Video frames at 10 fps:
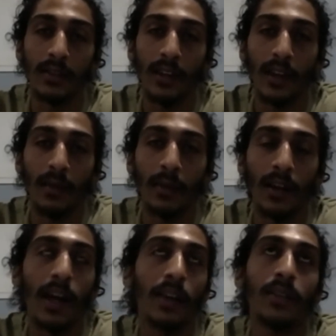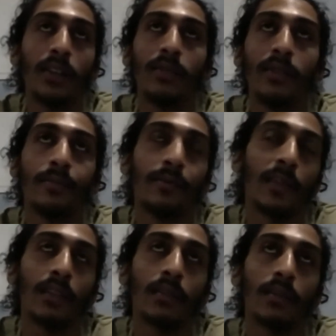Yeah. But I don't even
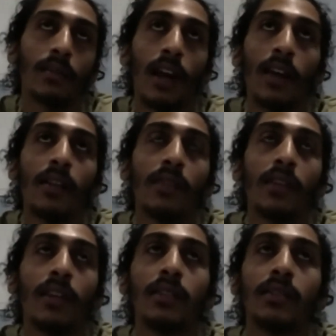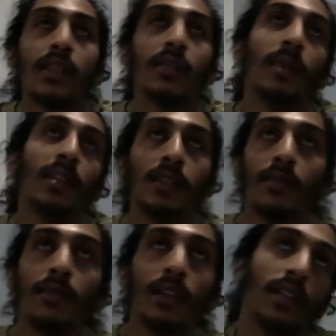I don't even consider
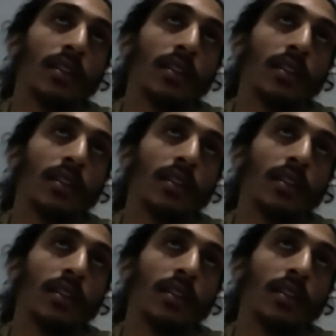myself like